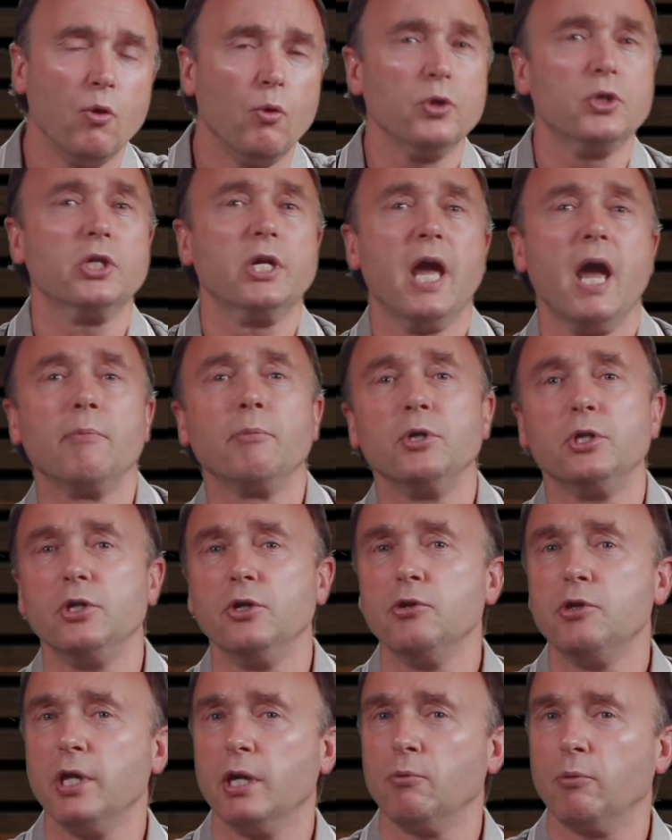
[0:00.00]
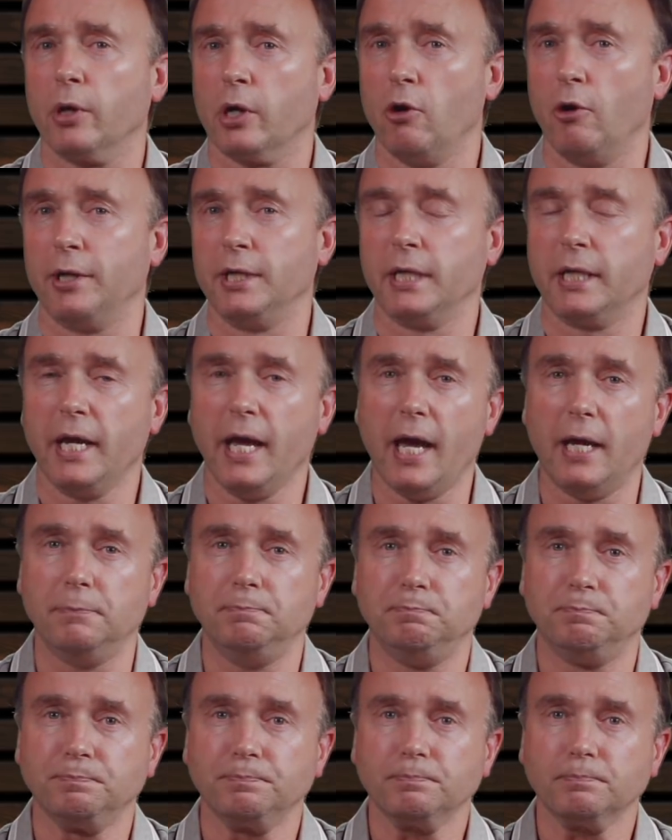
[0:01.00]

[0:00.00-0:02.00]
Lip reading: Which camera do you think we're going to get?